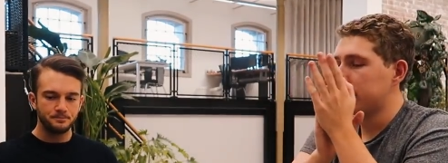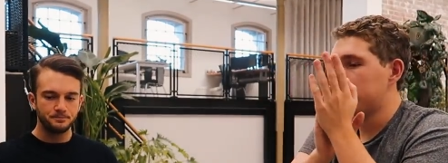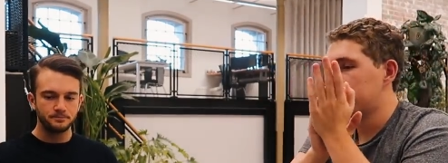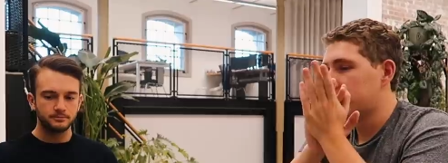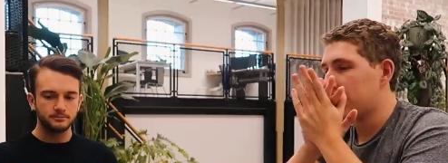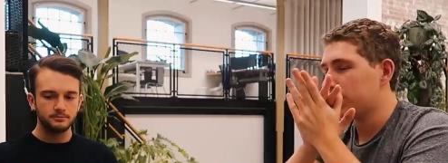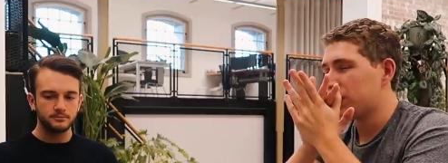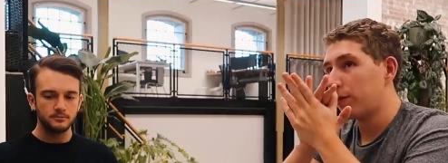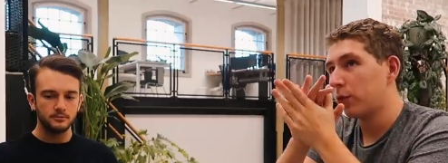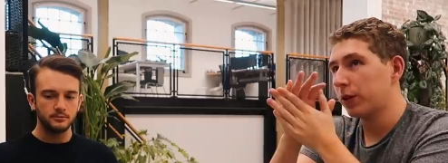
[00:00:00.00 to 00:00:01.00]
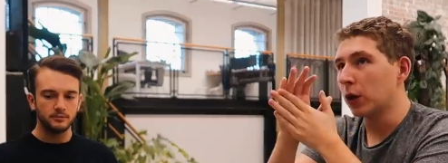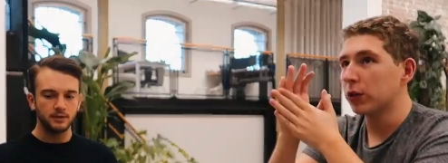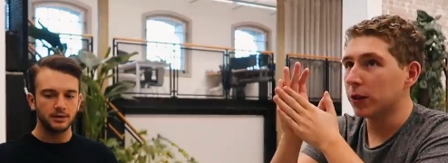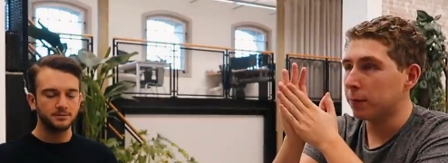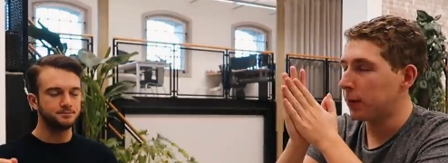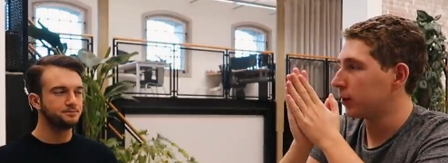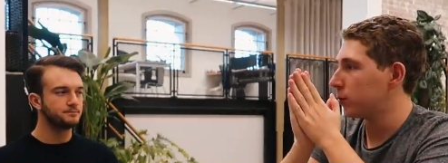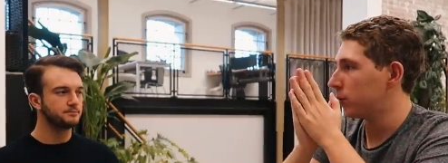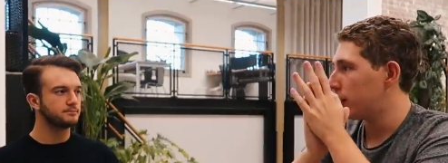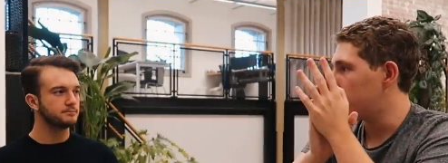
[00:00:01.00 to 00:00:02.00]
Speaker 1: ads themselves, so they've already got some
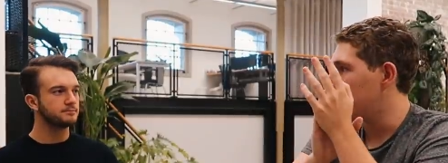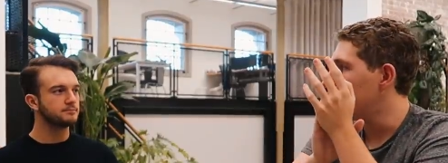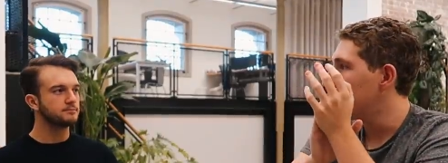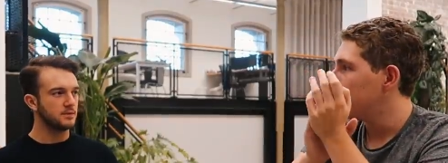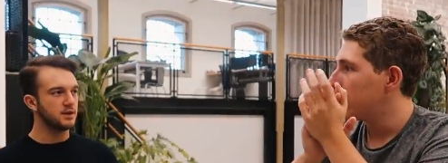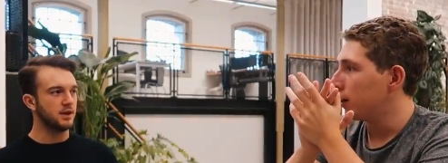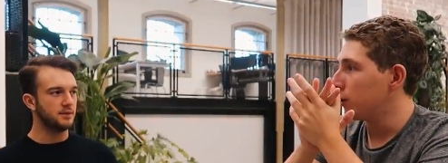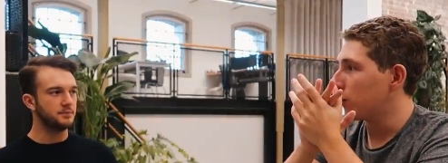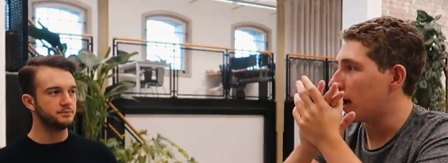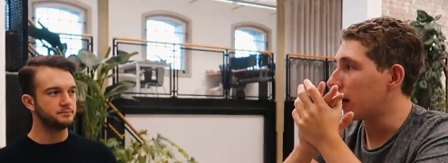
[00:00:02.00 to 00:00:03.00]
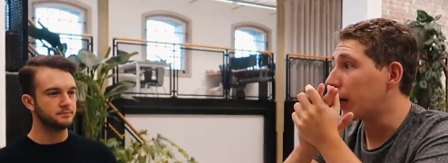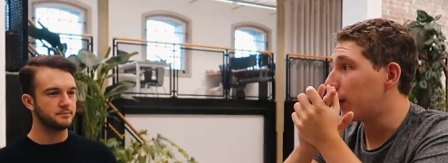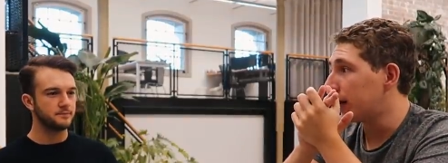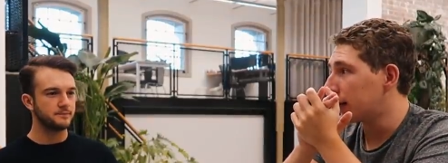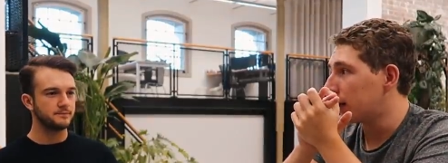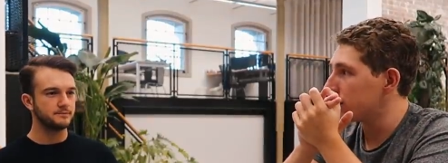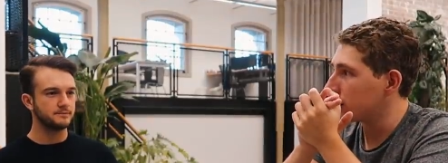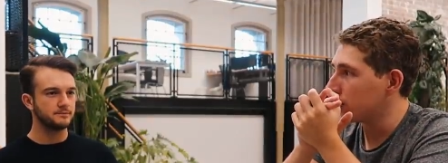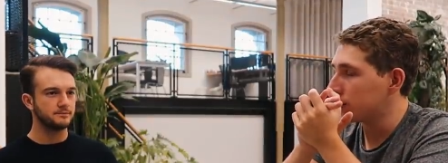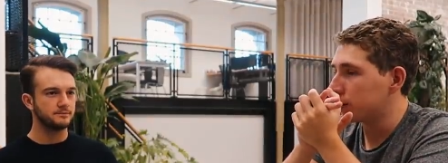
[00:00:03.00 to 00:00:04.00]
pixel data. Yeah. And you can go in and get
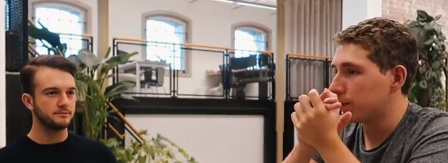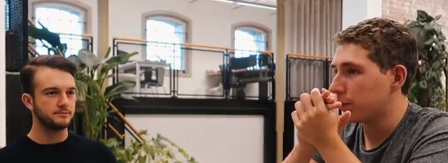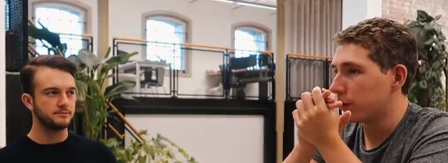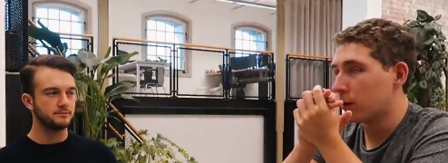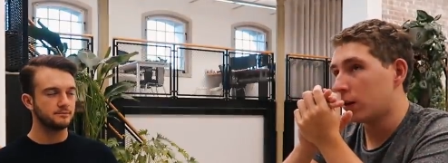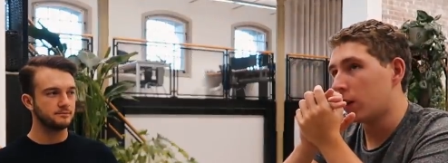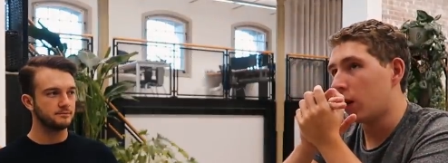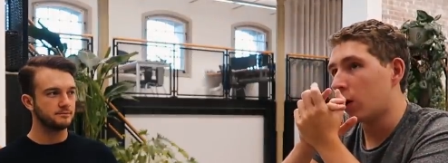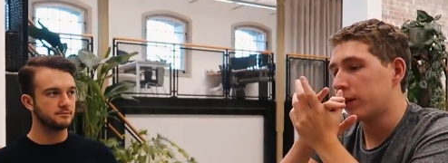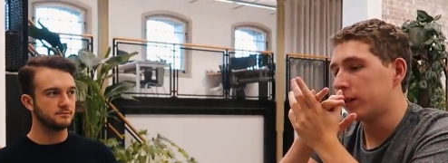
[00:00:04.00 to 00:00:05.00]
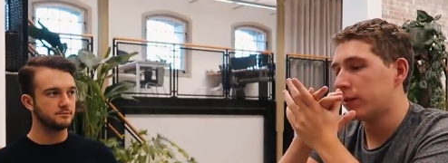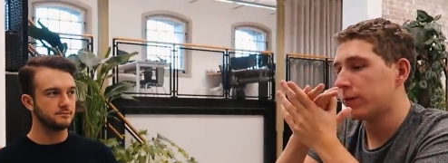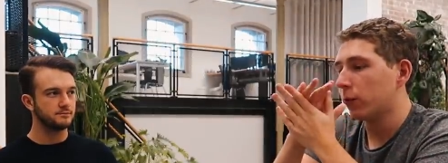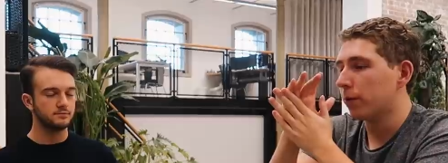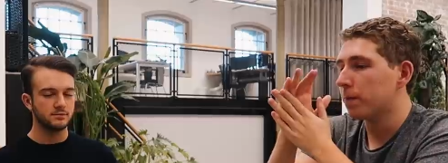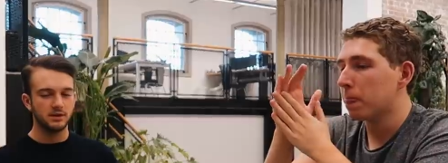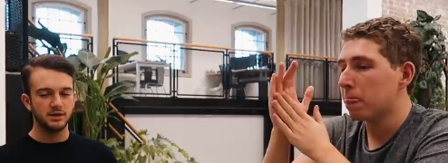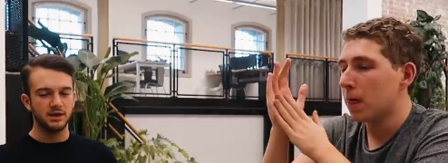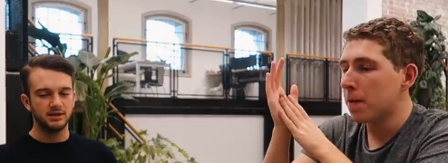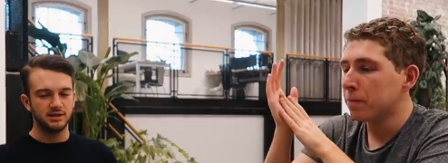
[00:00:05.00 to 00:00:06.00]
results a lot easier for them.
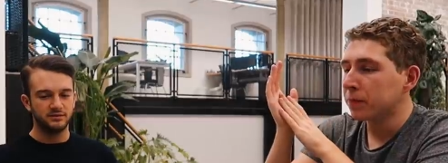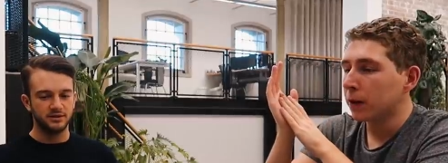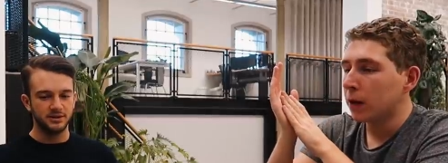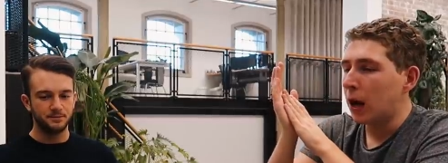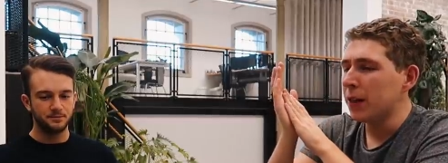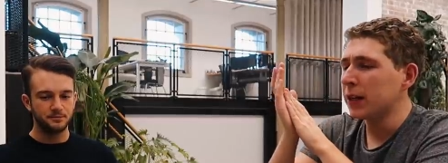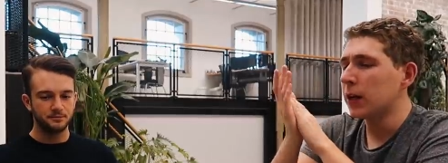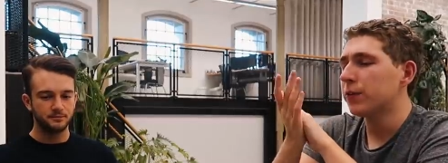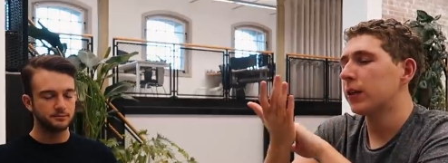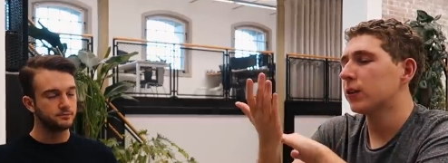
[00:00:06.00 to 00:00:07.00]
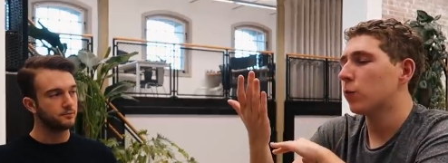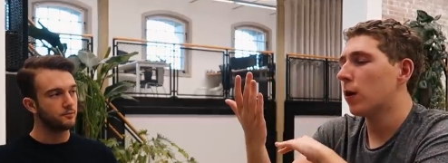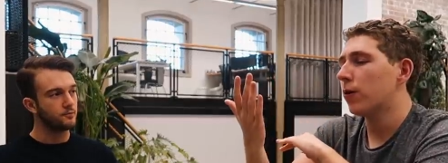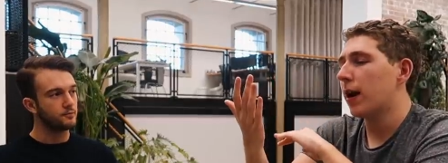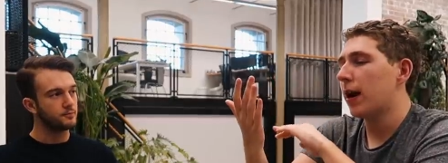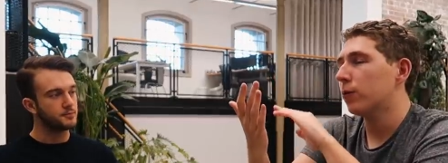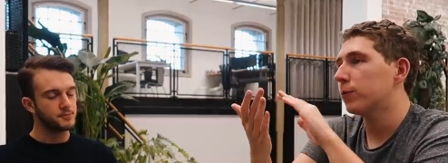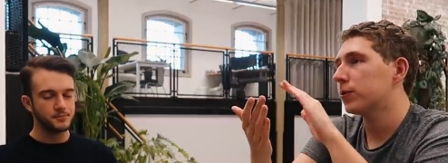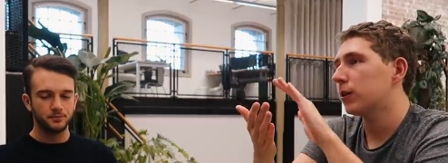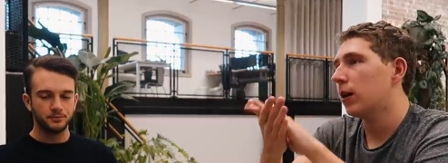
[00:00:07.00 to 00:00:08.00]
Yeah, definitely. I think another thing as well that
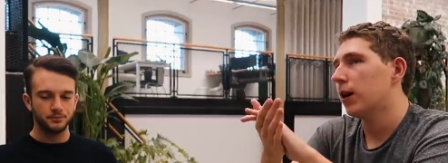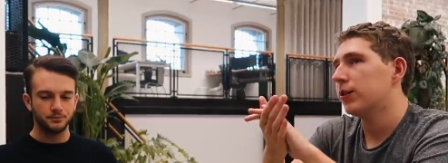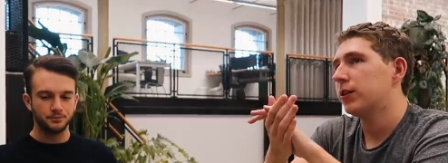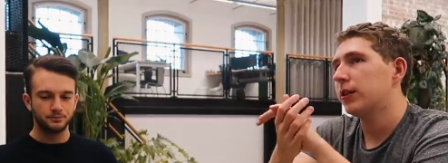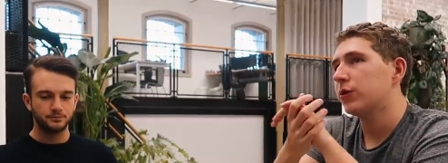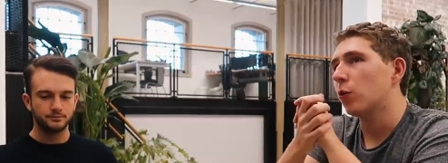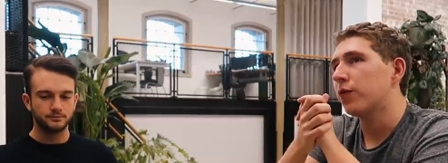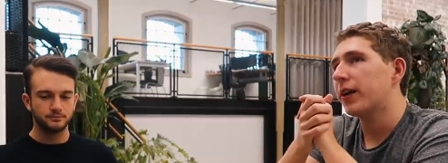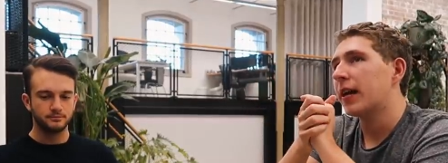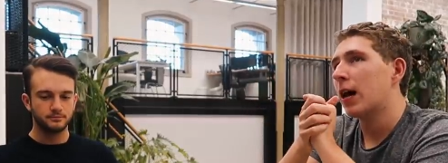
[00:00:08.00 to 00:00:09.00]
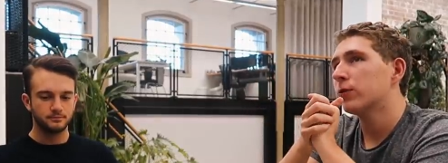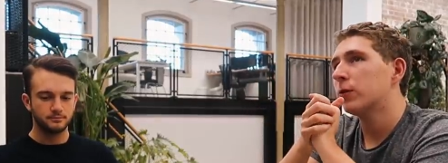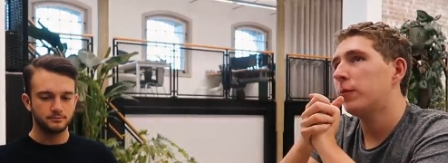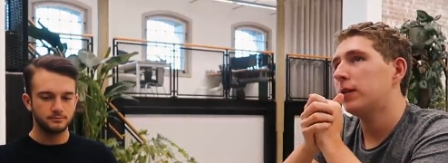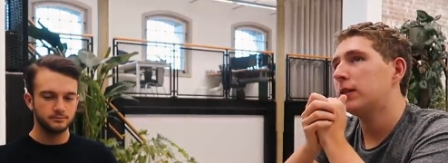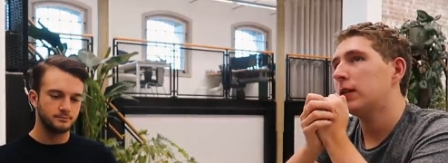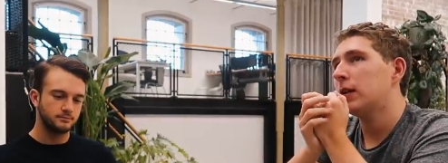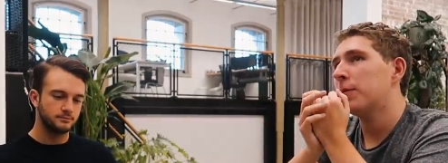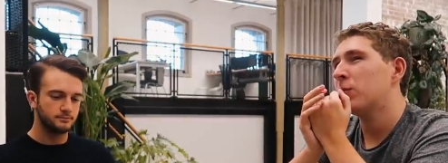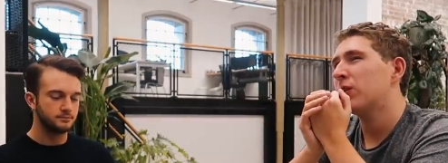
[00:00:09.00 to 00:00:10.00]
helps us is sort of the
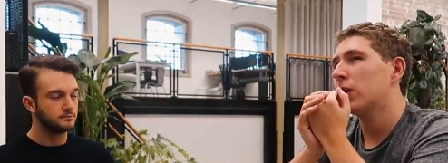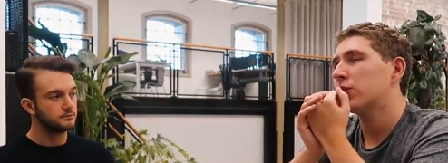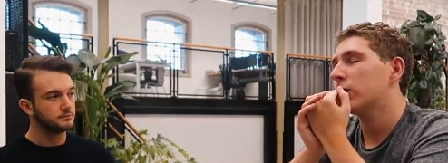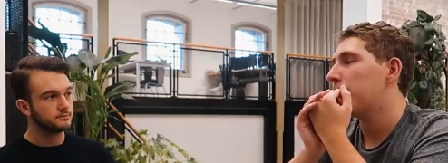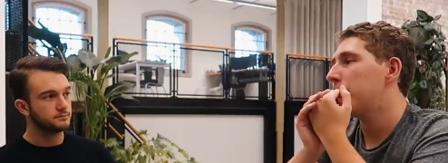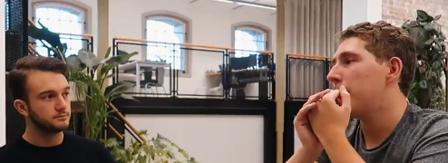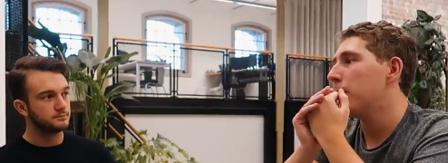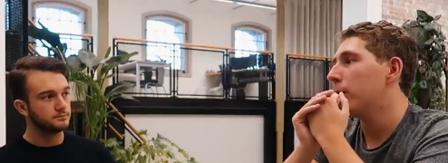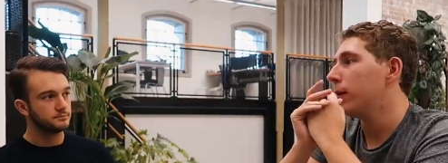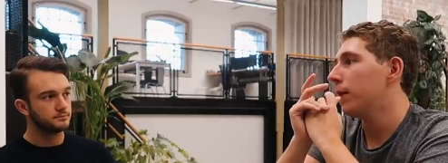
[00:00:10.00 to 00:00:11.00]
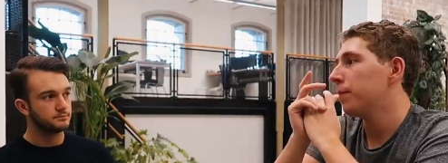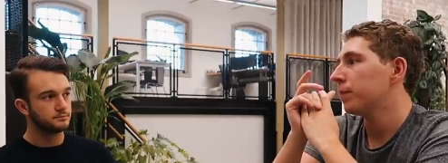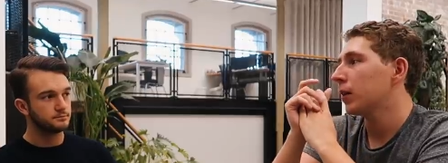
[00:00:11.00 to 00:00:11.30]
accountability. I mean, we touched on it a bit, but